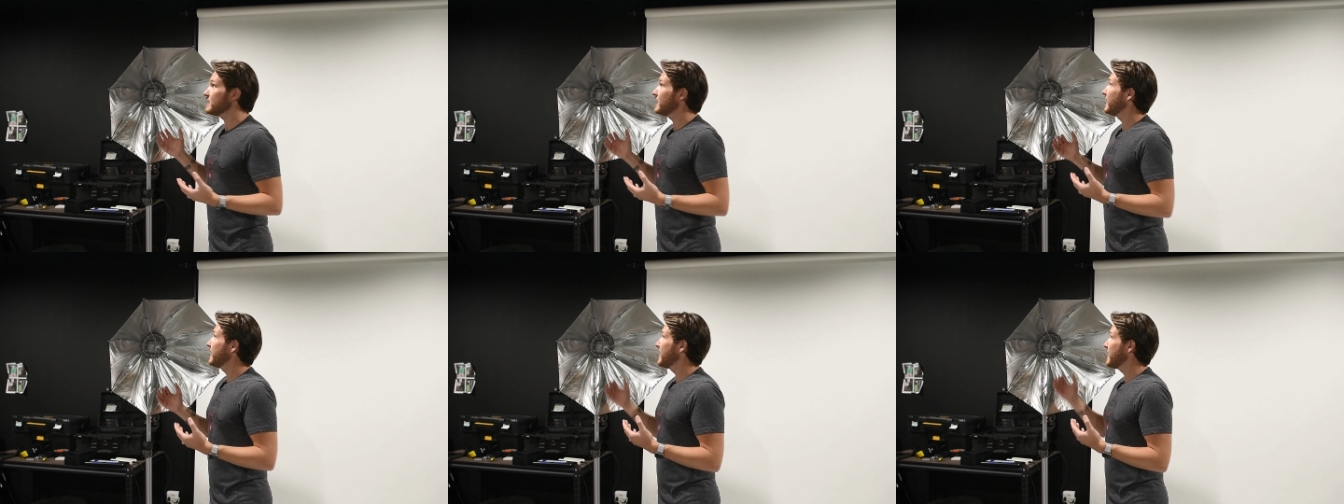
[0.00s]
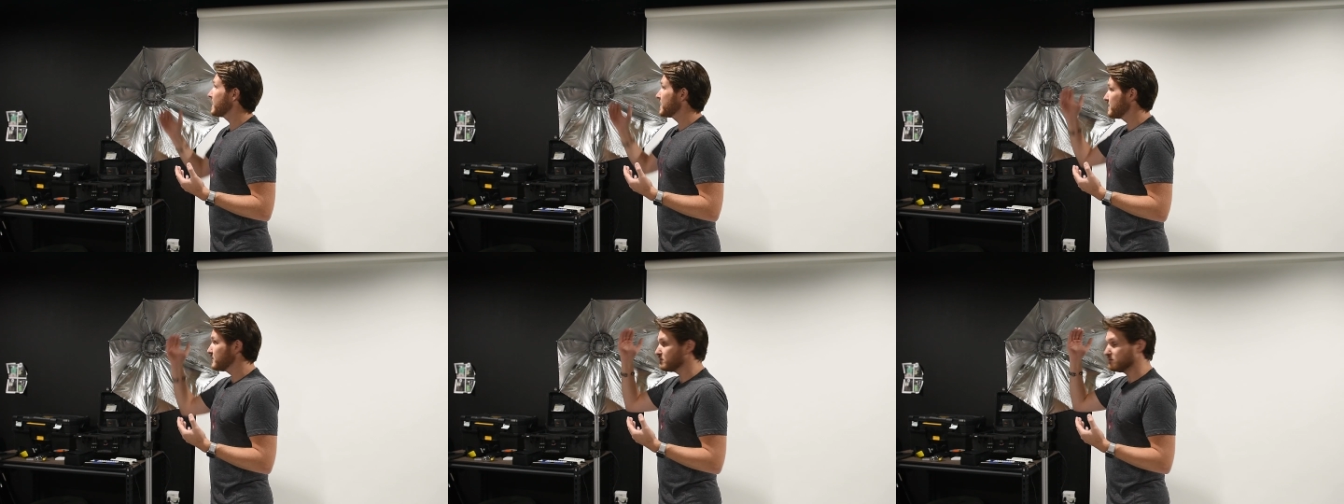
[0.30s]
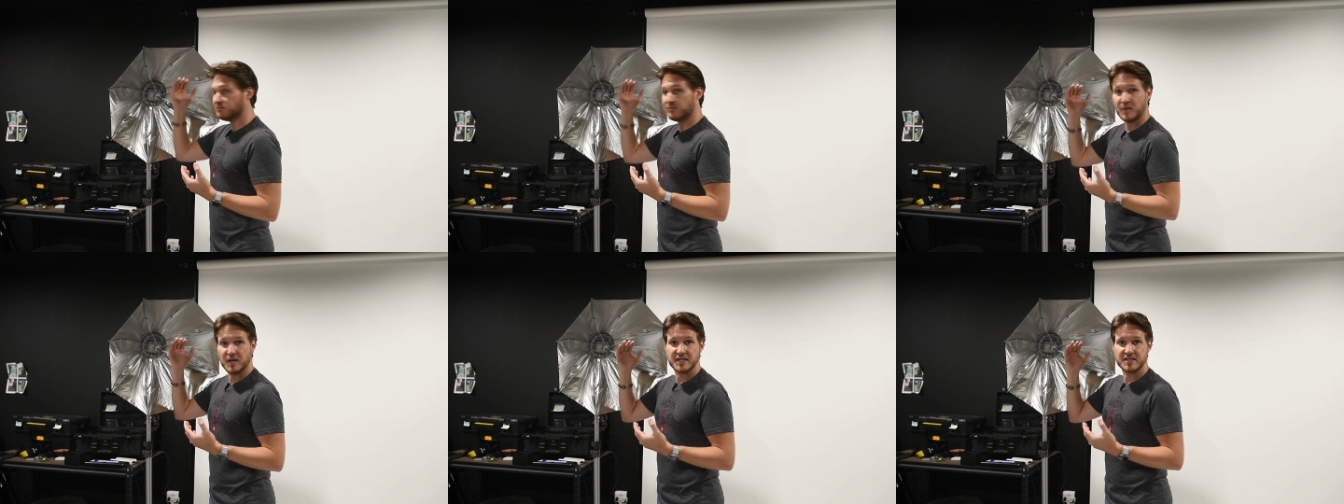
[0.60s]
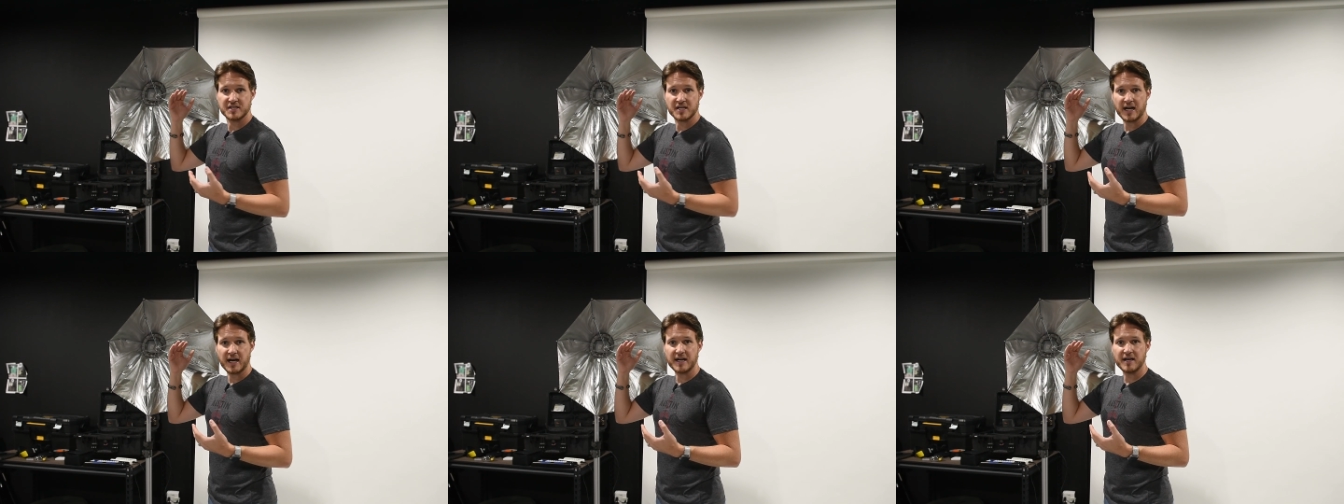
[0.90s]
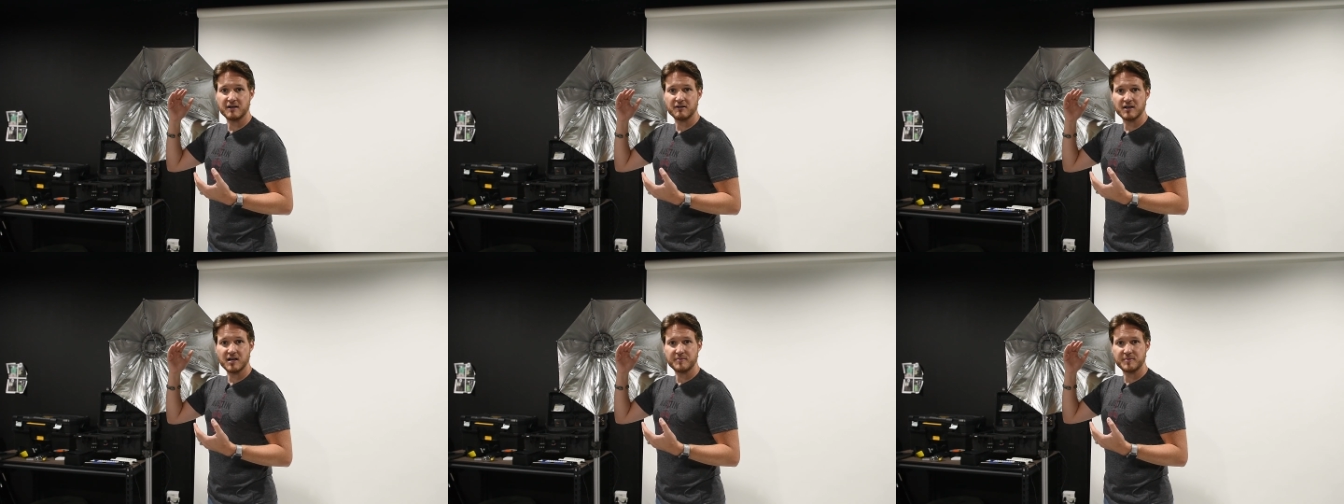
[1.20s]
I had it much
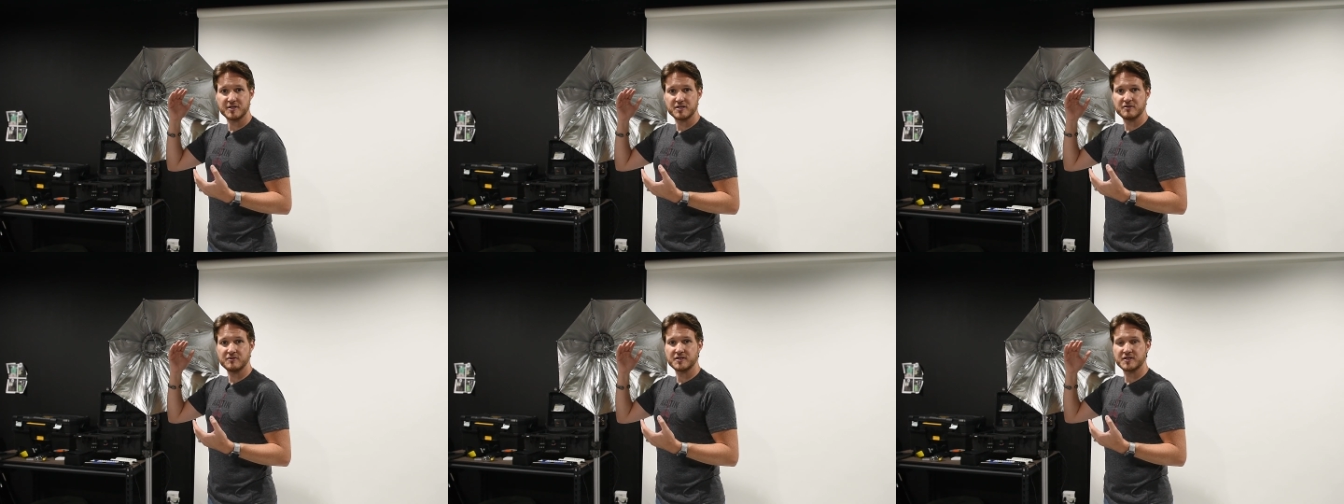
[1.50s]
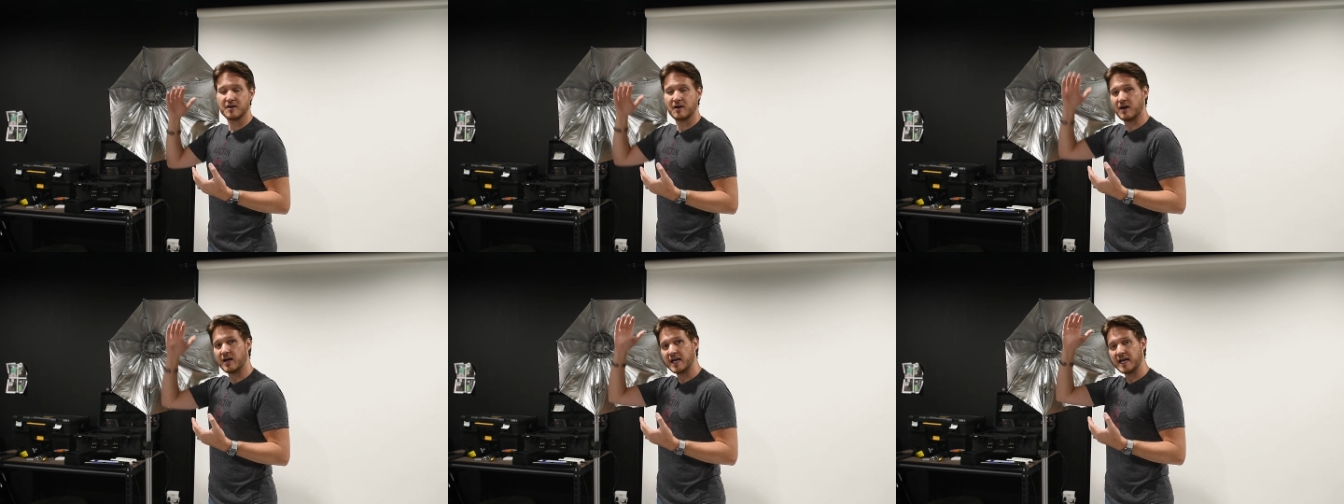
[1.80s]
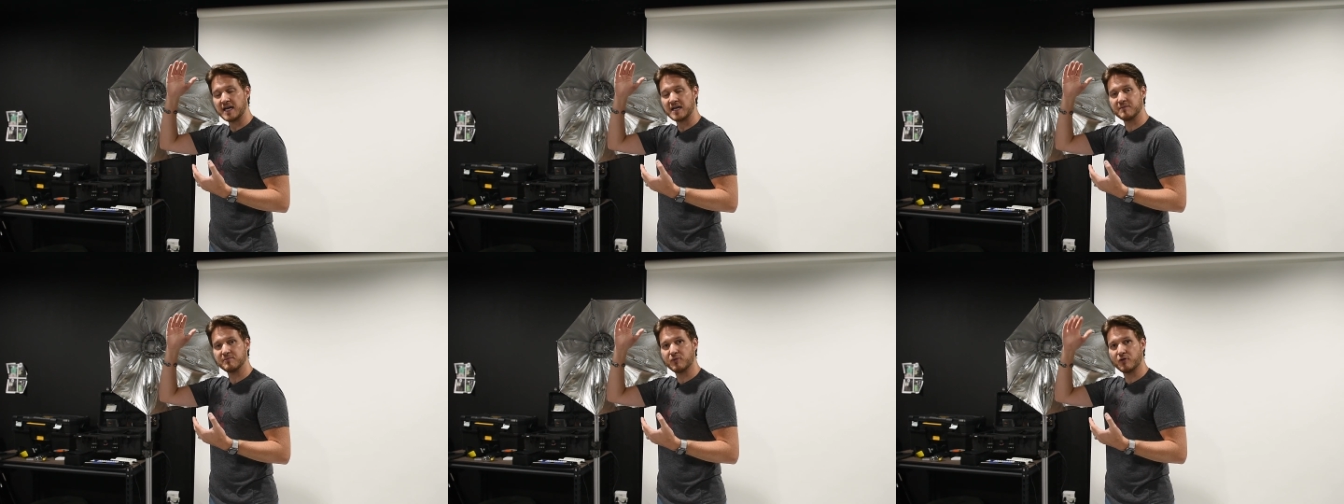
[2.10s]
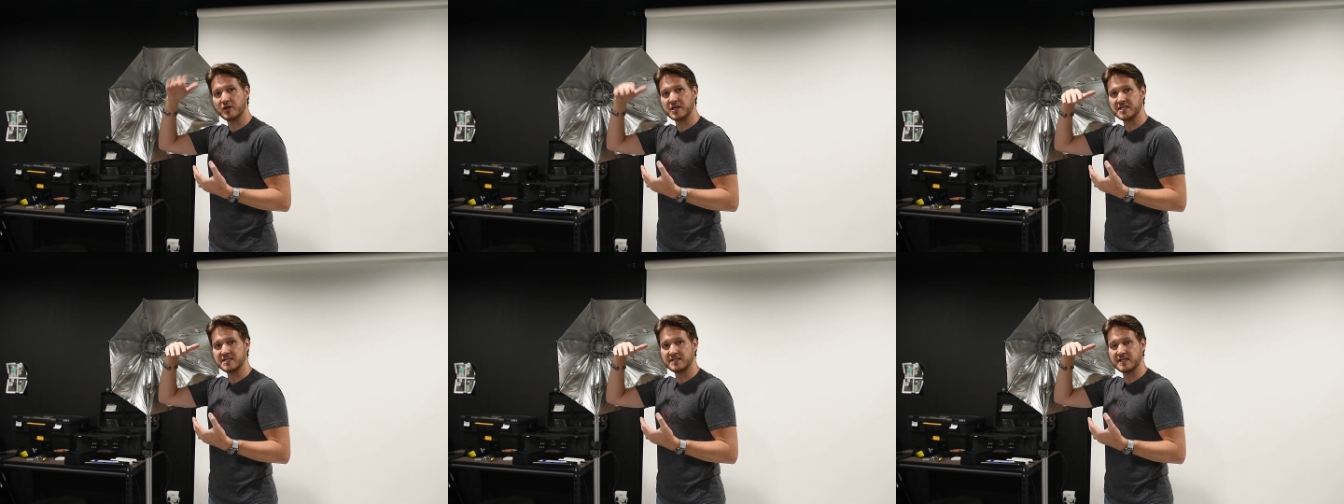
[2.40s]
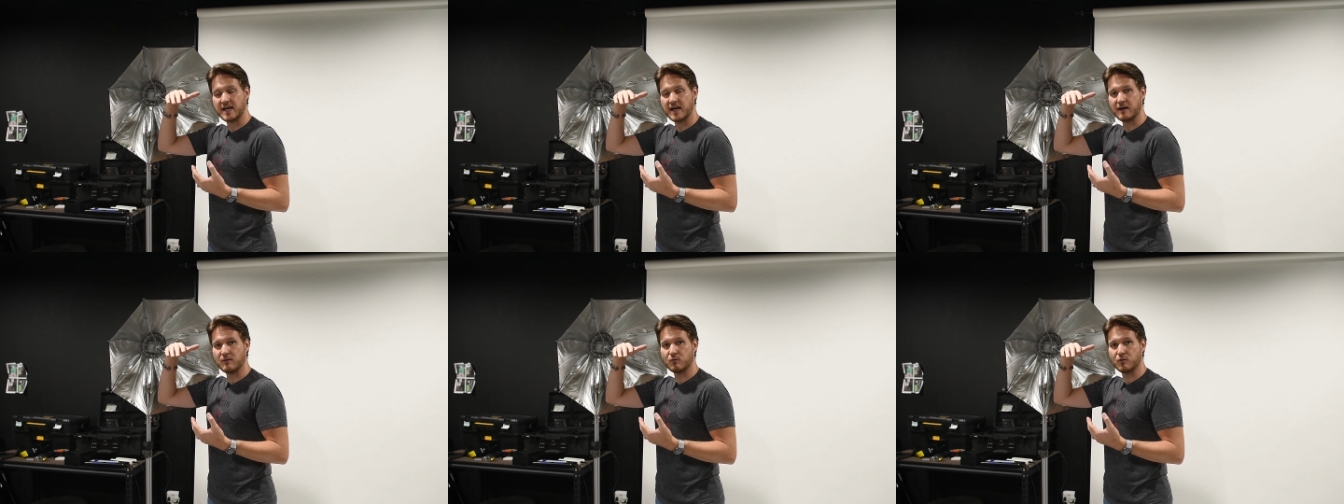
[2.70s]
higher up, as you saw, and pointed
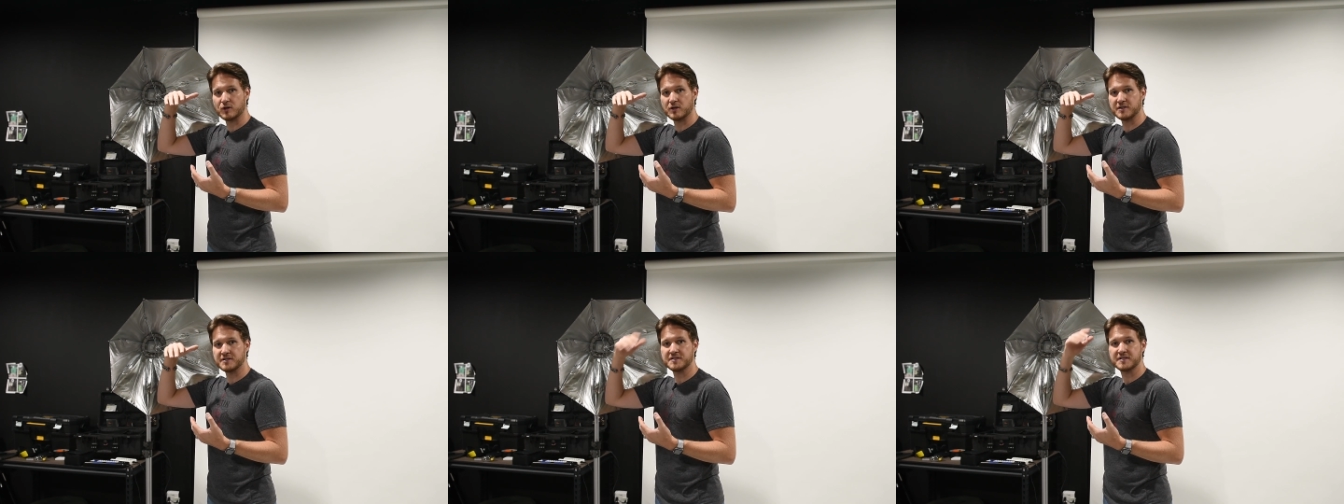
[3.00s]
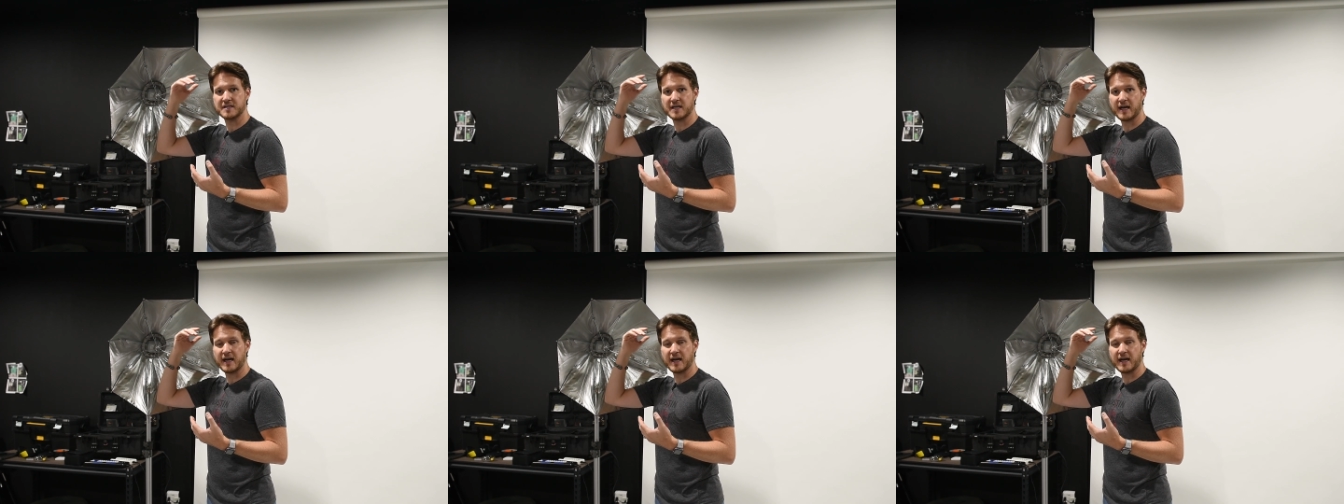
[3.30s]
downwards.